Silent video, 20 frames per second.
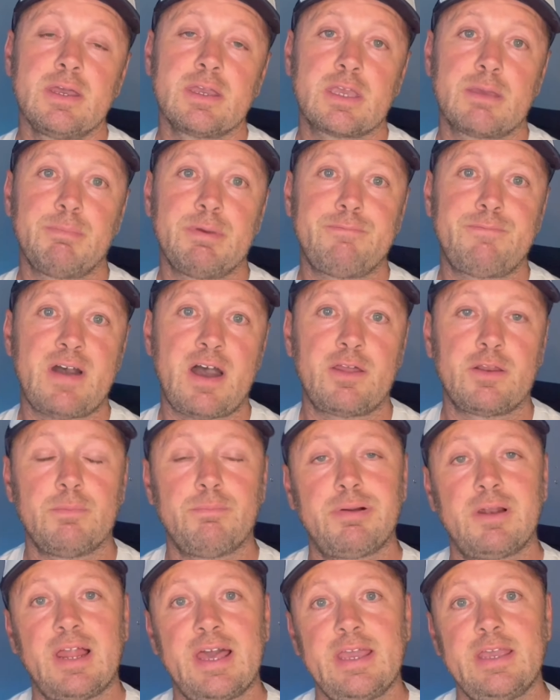can be found at
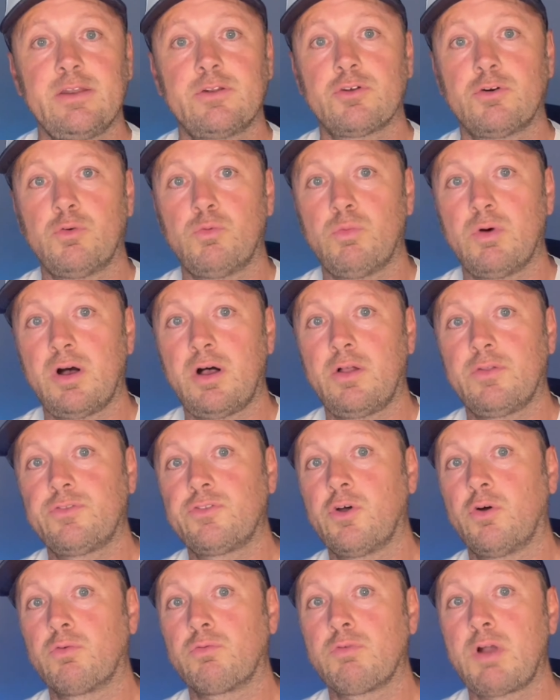
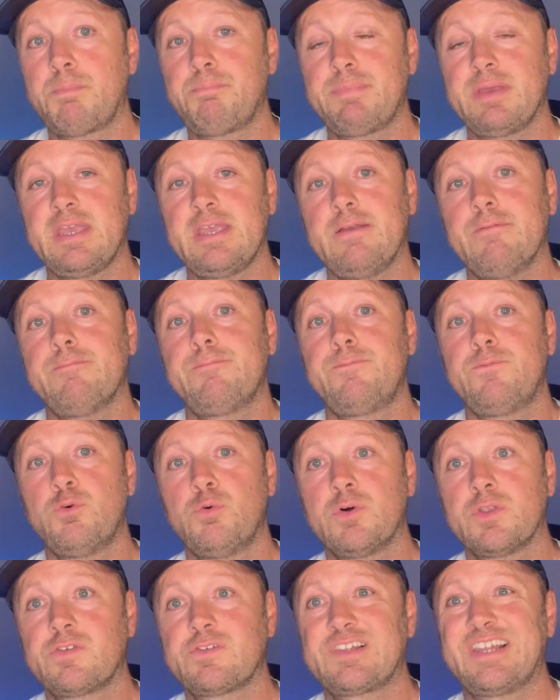
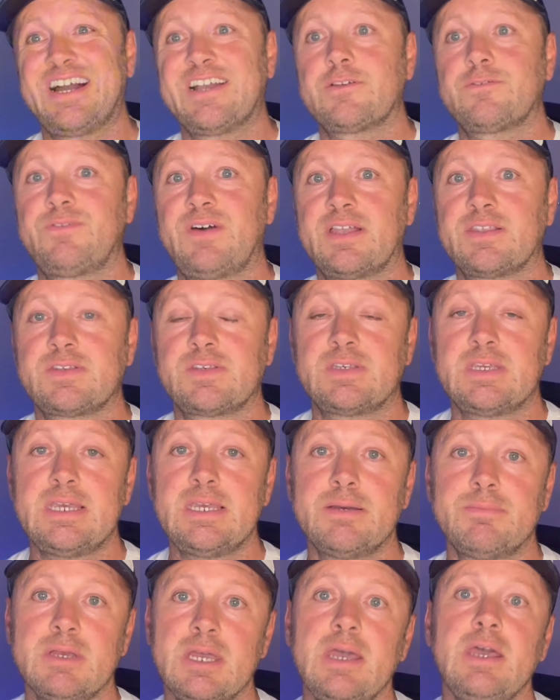
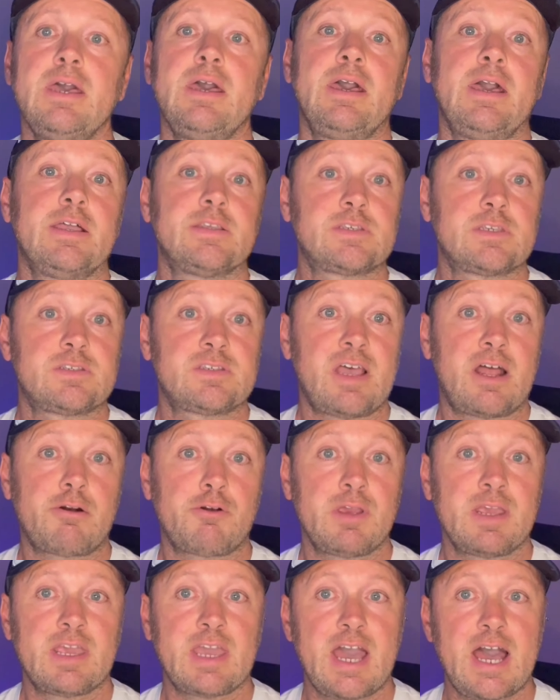play.world.rugby/fantasy. It's a
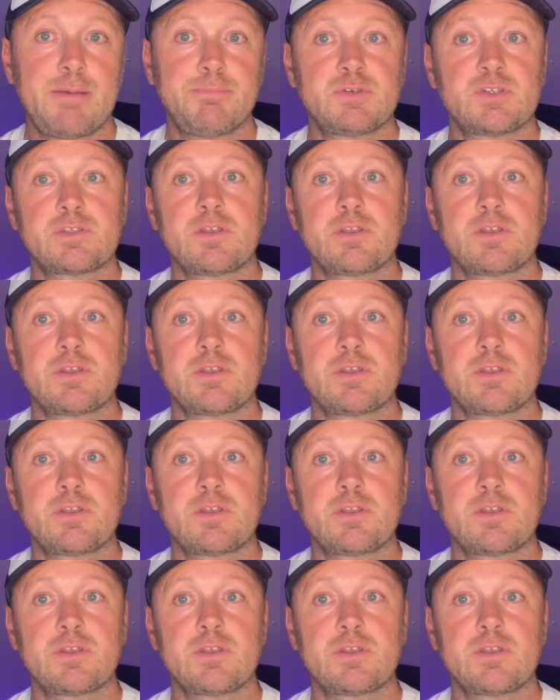salary cap